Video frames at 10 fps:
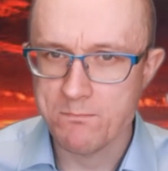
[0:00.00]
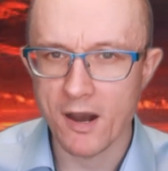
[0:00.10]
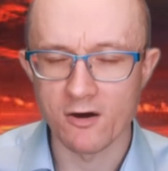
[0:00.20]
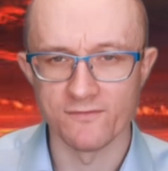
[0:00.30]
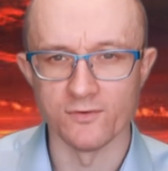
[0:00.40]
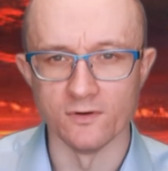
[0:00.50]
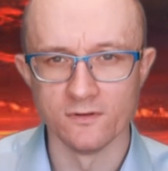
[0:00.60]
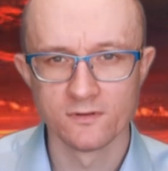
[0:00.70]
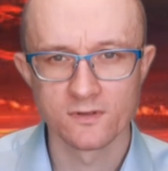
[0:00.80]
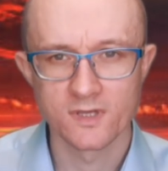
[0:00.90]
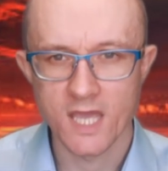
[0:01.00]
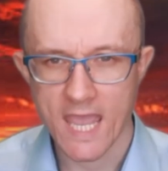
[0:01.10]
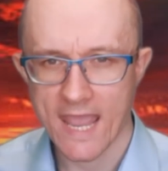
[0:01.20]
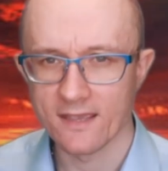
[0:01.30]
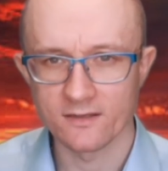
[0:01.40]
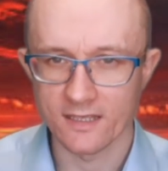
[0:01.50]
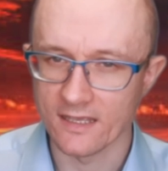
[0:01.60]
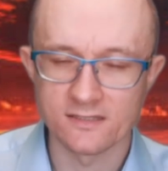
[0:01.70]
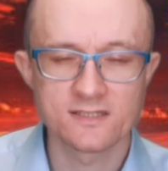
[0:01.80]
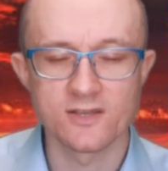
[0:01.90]
Powerful.
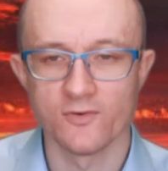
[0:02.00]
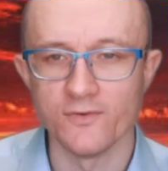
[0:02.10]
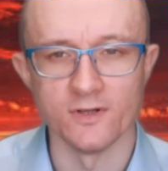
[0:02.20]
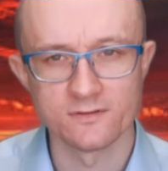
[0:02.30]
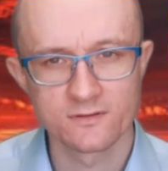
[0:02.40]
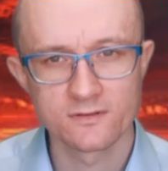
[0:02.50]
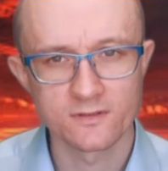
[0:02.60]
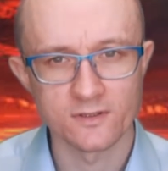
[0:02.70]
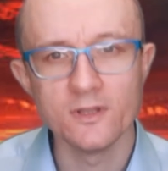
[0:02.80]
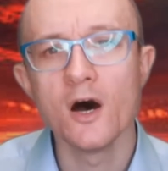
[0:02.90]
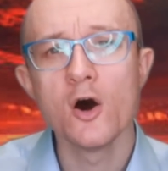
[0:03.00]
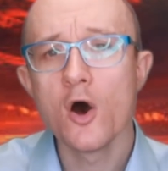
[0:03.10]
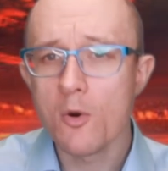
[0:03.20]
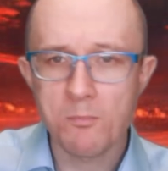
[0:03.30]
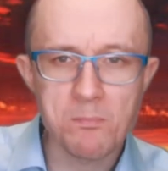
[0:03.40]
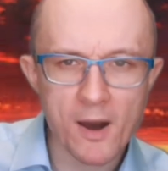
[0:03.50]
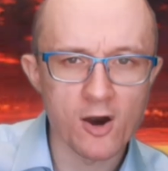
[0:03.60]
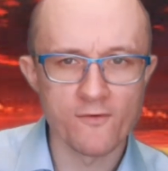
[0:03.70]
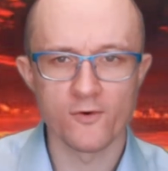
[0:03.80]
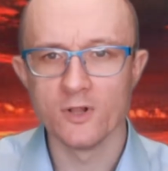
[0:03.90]
And so forth. You know,
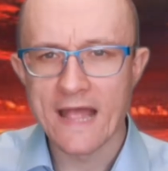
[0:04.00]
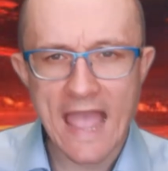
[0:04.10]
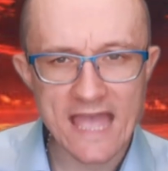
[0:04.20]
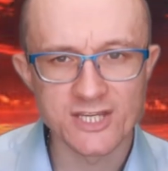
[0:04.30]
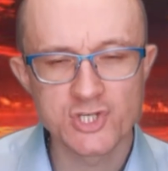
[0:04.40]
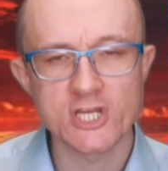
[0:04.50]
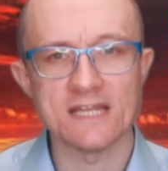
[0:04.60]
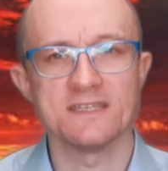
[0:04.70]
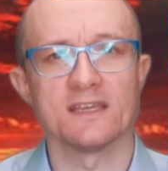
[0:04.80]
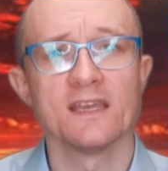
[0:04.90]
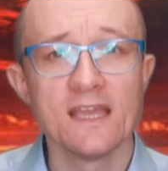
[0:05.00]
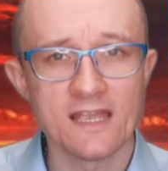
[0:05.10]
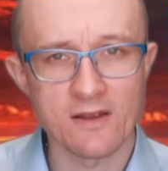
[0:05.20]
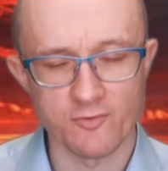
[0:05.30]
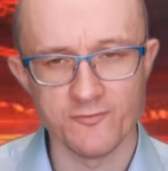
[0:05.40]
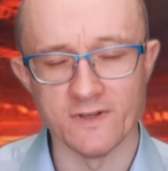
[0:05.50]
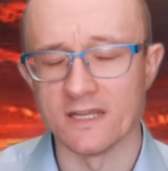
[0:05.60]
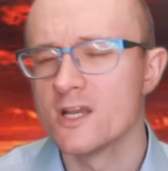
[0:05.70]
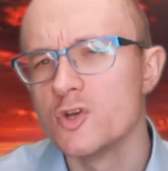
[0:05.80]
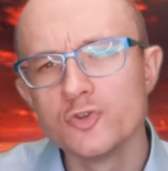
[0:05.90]
powerful, energetic,
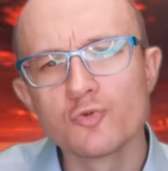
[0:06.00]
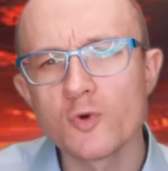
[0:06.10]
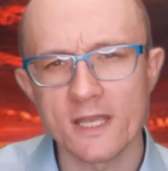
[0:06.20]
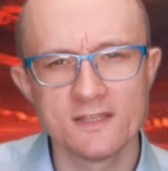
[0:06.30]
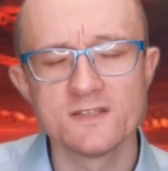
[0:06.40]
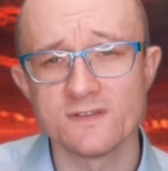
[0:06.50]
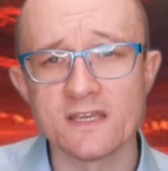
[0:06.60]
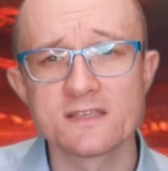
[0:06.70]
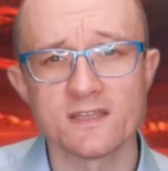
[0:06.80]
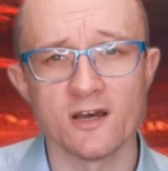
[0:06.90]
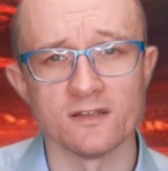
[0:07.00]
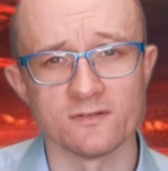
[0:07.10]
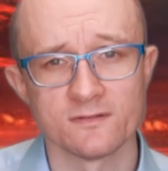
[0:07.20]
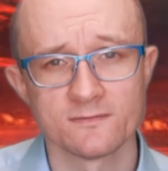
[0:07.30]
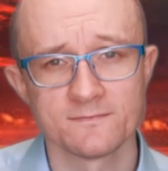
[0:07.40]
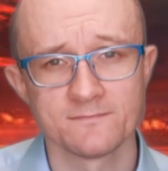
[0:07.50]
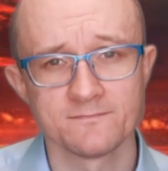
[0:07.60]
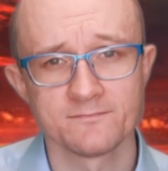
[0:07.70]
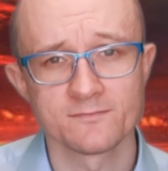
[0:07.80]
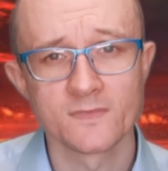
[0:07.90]
everything. You write these things down.
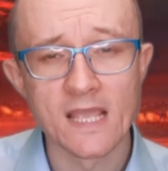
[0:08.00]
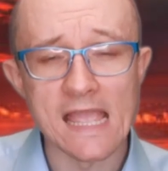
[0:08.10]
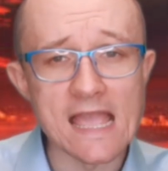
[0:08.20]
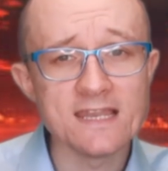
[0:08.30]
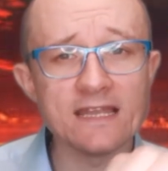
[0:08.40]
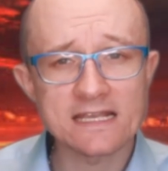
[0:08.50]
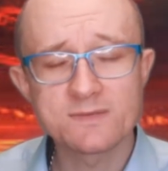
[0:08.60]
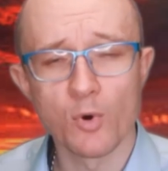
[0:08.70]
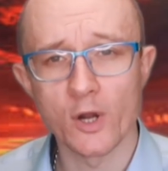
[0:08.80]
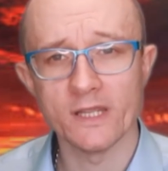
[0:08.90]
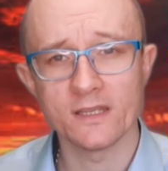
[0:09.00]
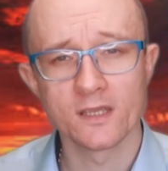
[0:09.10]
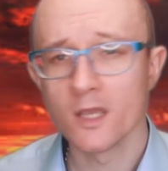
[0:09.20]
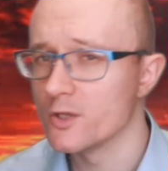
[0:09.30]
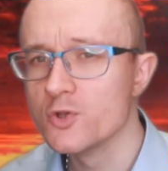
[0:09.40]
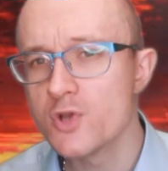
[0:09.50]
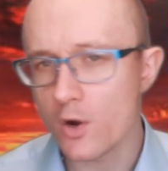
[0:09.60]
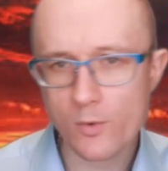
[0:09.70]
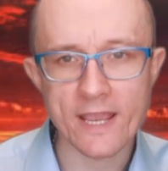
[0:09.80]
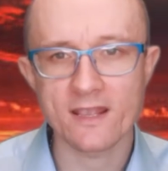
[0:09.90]
And the next morning, you
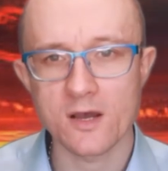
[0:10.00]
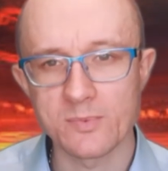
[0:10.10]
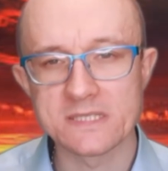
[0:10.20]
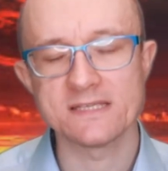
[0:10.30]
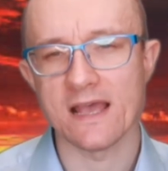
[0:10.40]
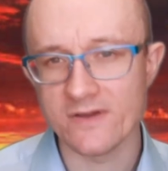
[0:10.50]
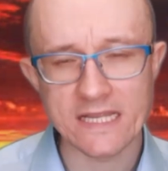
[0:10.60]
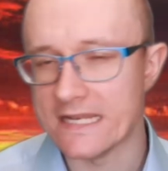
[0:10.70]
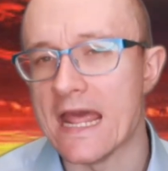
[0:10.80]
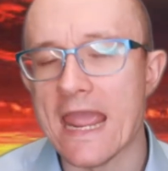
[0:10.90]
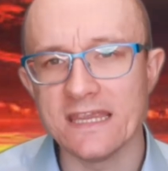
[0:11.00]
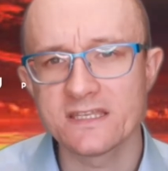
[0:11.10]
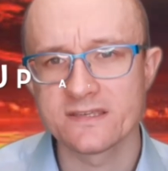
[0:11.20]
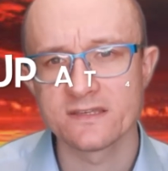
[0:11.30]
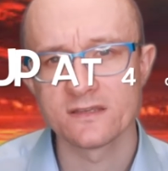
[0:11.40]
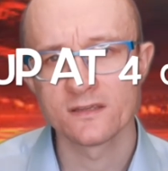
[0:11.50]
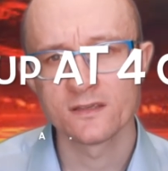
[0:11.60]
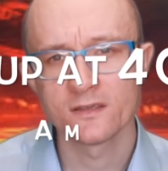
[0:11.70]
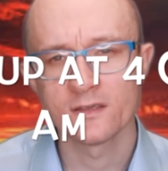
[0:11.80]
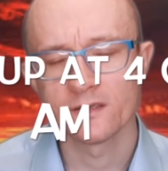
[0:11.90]
don't wake up at 7 and 8.
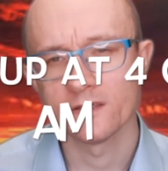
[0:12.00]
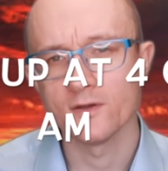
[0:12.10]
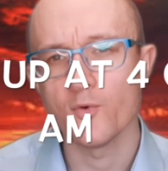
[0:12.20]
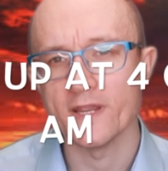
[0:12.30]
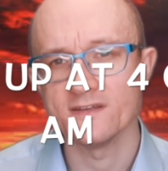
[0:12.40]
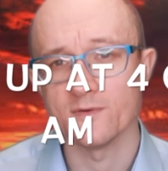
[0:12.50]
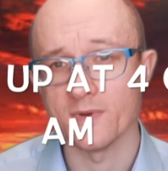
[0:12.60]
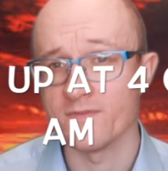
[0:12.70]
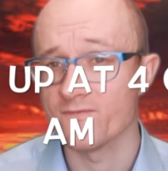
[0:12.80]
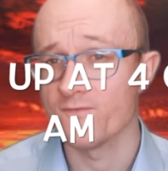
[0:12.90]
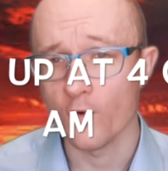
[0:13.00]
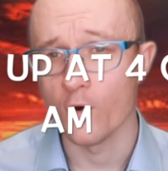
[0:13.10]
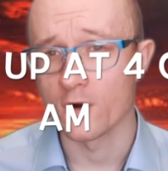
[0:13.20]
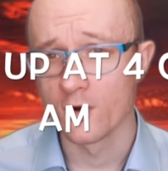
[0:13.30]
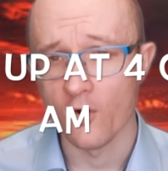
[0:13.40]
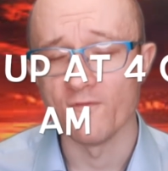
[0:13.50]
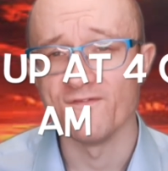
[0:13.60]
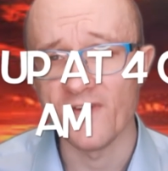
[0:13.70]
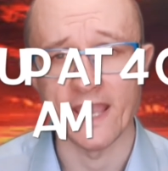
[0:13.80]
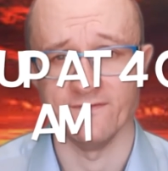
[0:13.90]
You wake up at 4
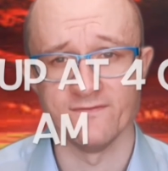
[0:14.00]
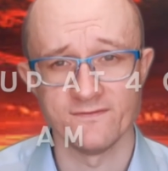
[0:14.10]
or 5.